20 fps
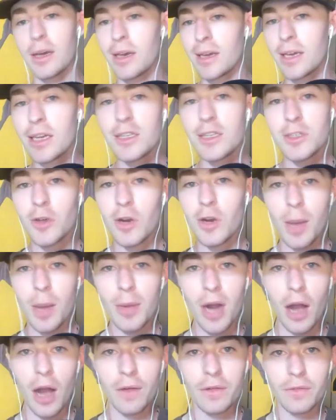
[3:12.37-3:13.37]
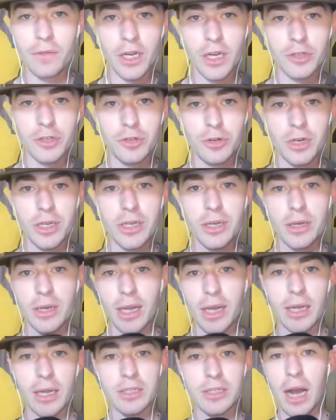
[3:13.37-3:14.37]
He's still coming off of an injury
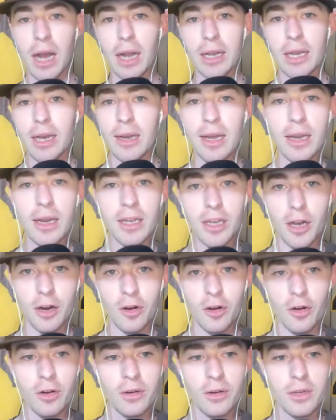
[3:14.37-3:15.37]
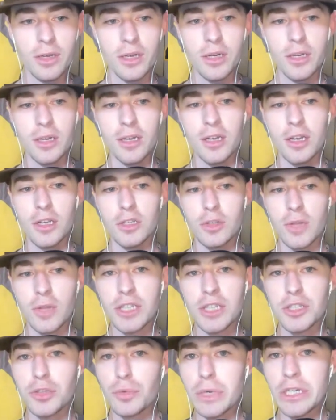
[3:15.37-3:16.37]
and he's not getting any younger. So
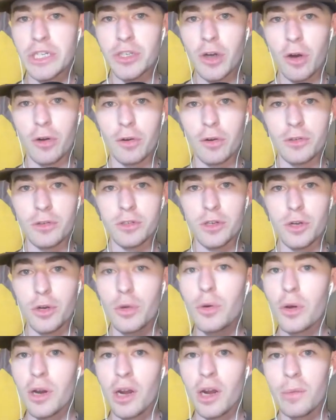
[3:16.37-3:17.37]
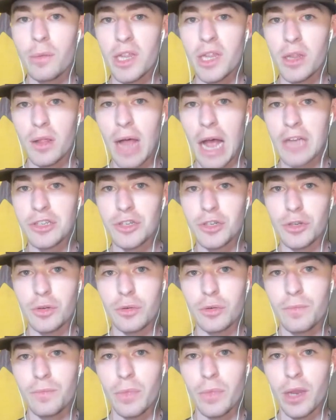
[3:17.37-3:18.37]
that's three starters who are going to be the last two.
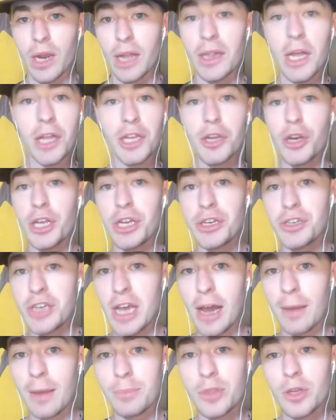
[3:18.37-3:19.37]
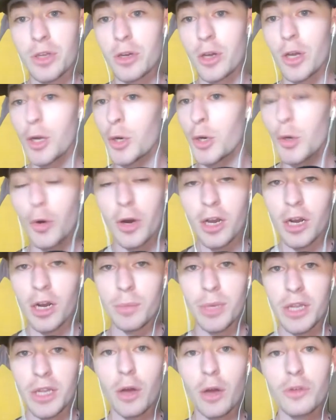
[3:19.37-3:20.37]
And then you need depth. Who are going to
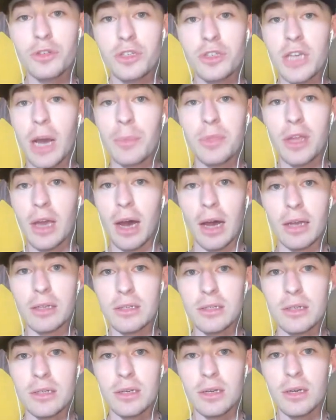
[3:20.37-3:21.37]
be those depth guys?